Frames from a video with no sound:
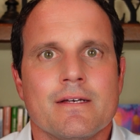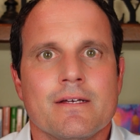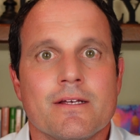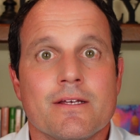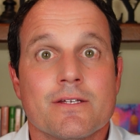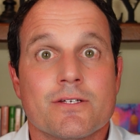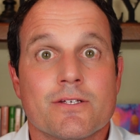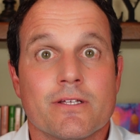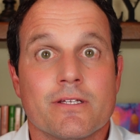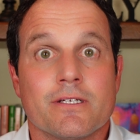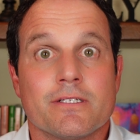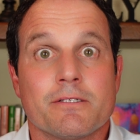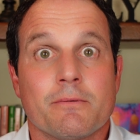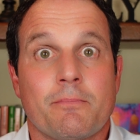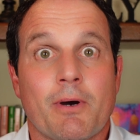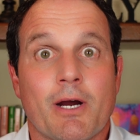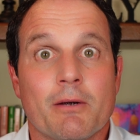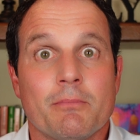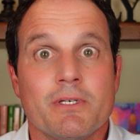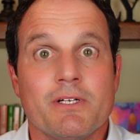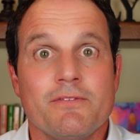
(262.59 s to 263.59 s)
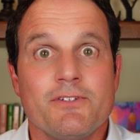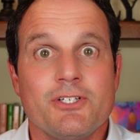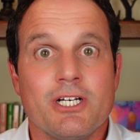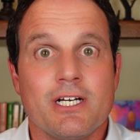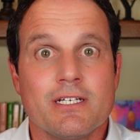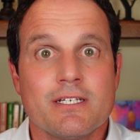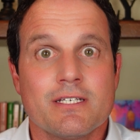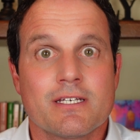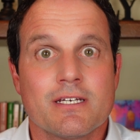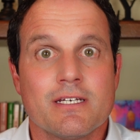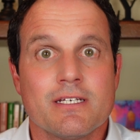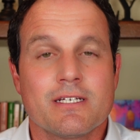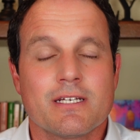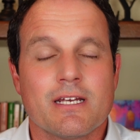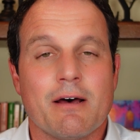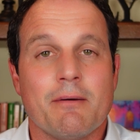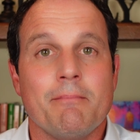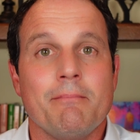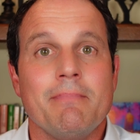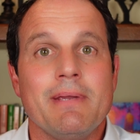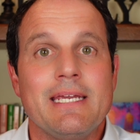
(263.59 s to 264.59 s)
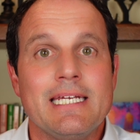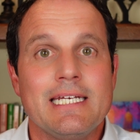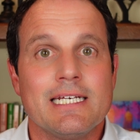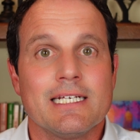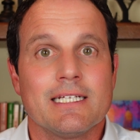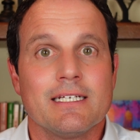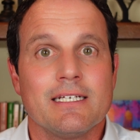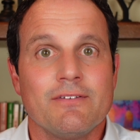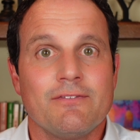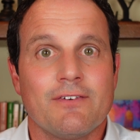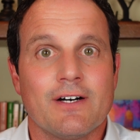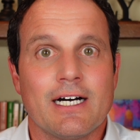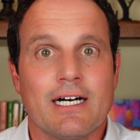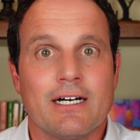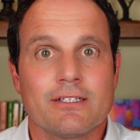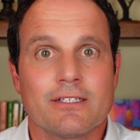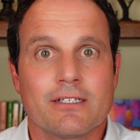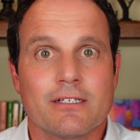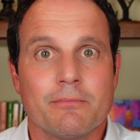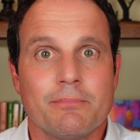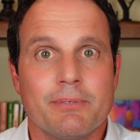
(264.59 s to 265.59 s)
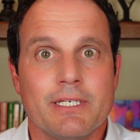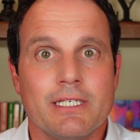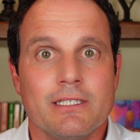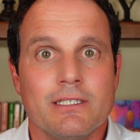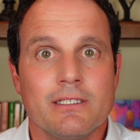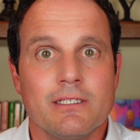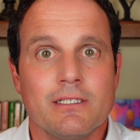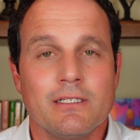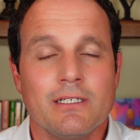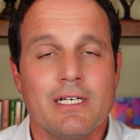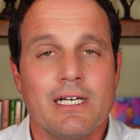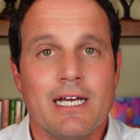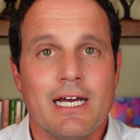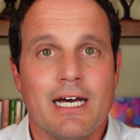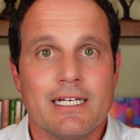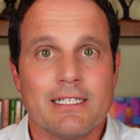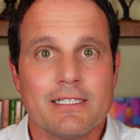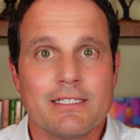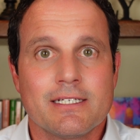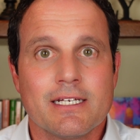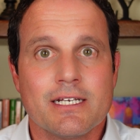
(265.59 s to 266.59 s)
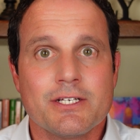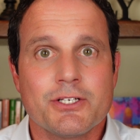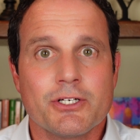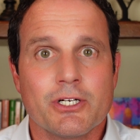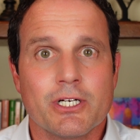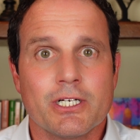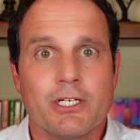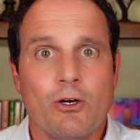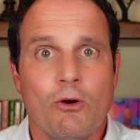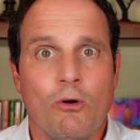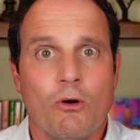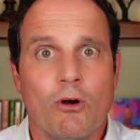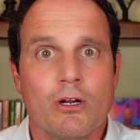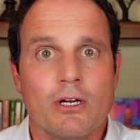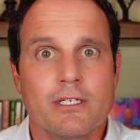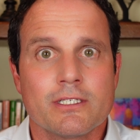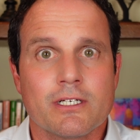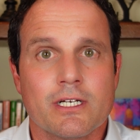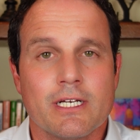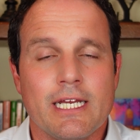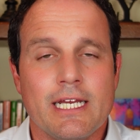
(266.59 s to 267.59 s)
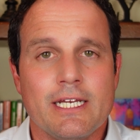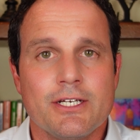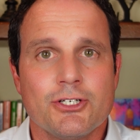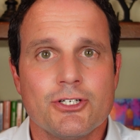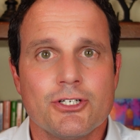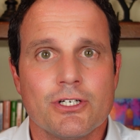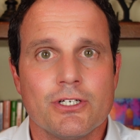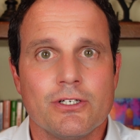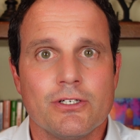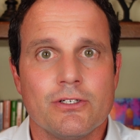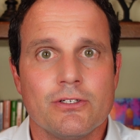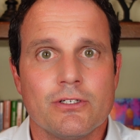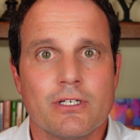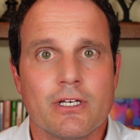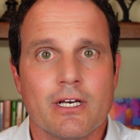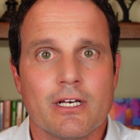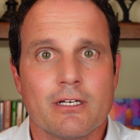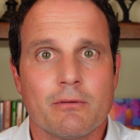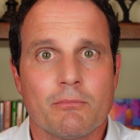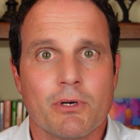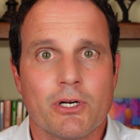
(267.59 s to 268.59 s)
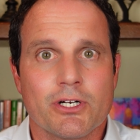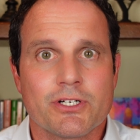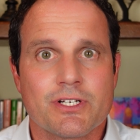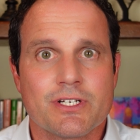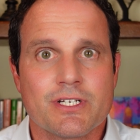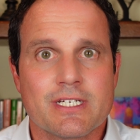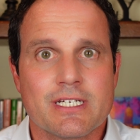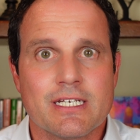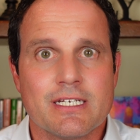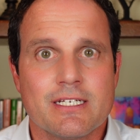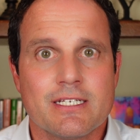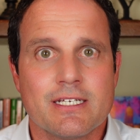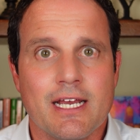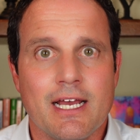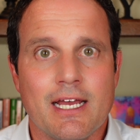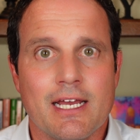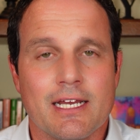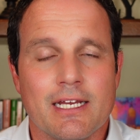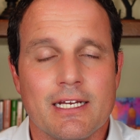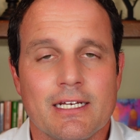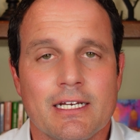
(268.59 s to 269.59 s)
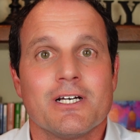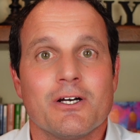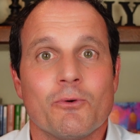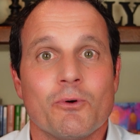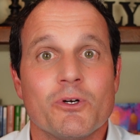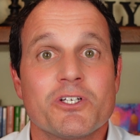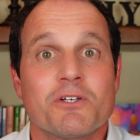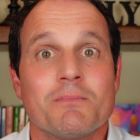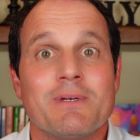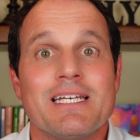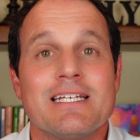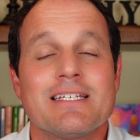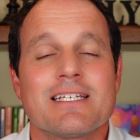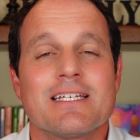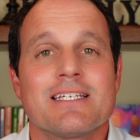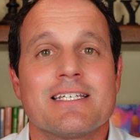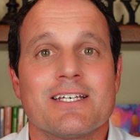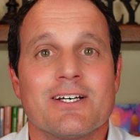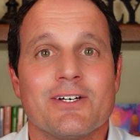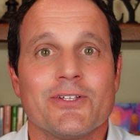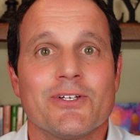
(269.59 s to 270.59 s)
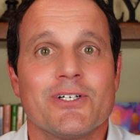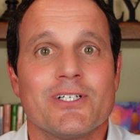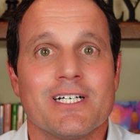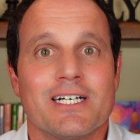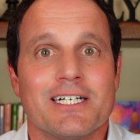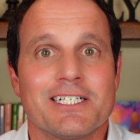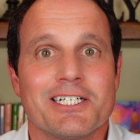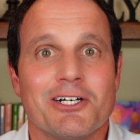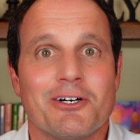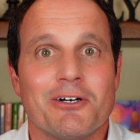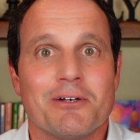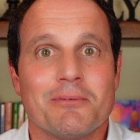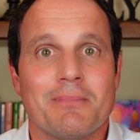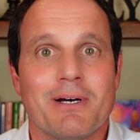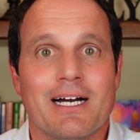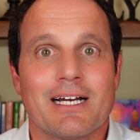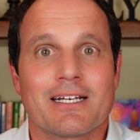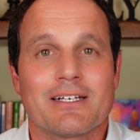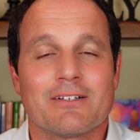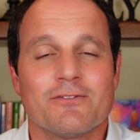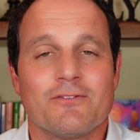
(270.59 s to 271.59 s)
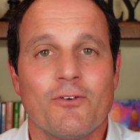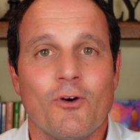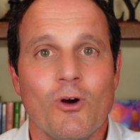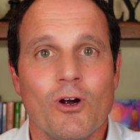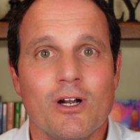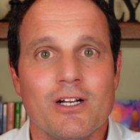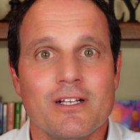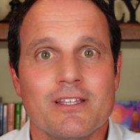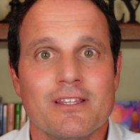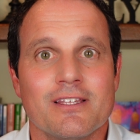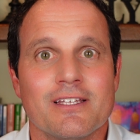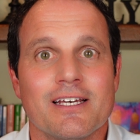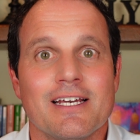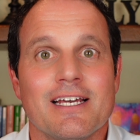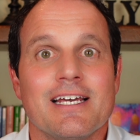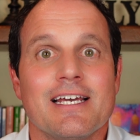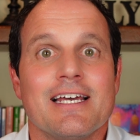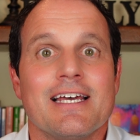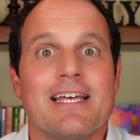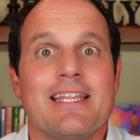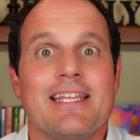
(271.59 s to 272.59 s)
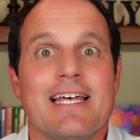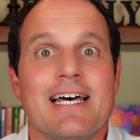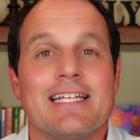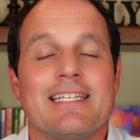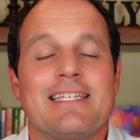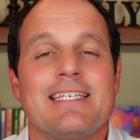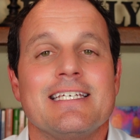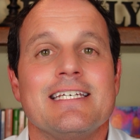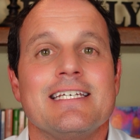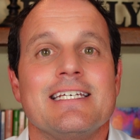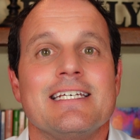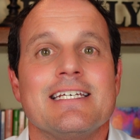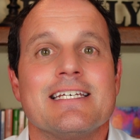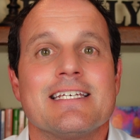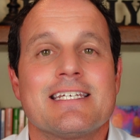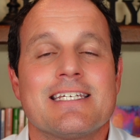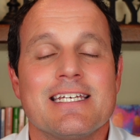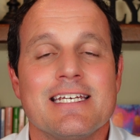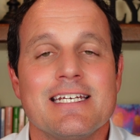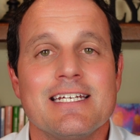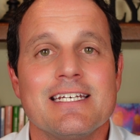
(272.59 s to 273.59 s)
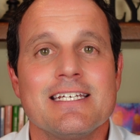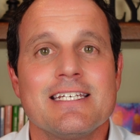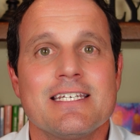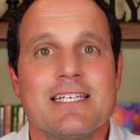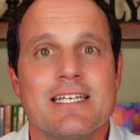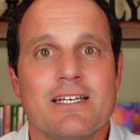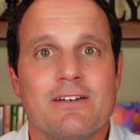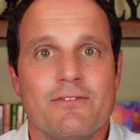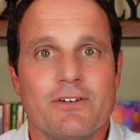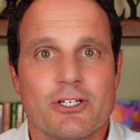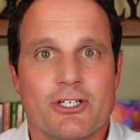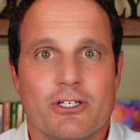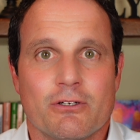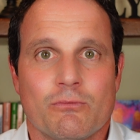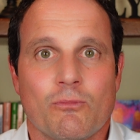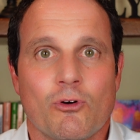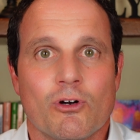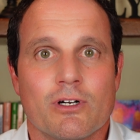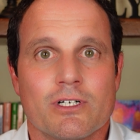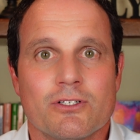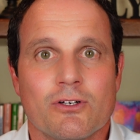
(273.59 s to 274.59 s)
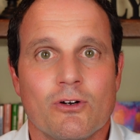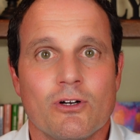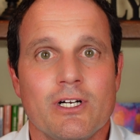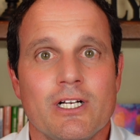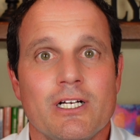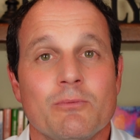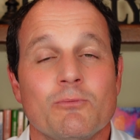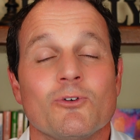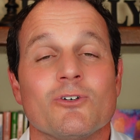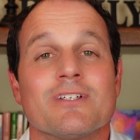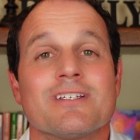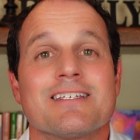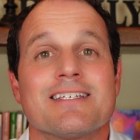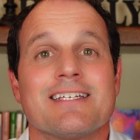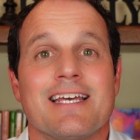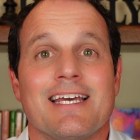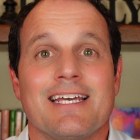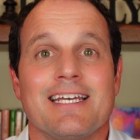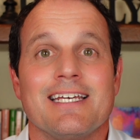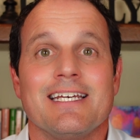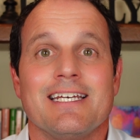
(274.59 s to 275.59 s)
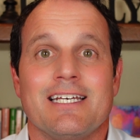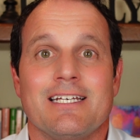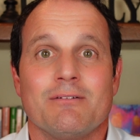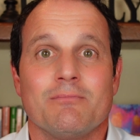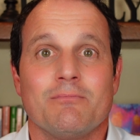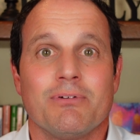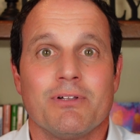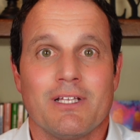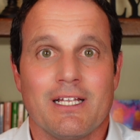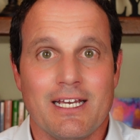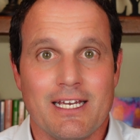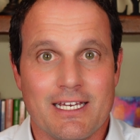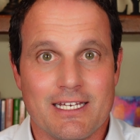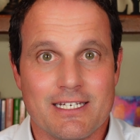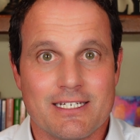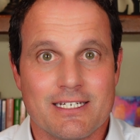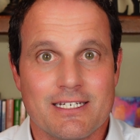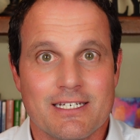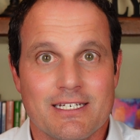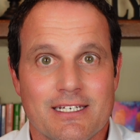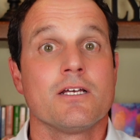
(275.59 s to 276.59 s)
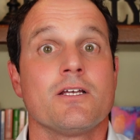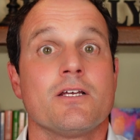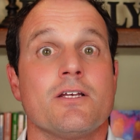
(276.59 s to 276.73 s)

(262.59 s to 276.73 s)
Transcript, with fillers: So the Department of Justice immediately filed an appeal, and the district court issued an emergency stay, which means until they're done going back and forth, that the CDC eviction moratorium will stay in place.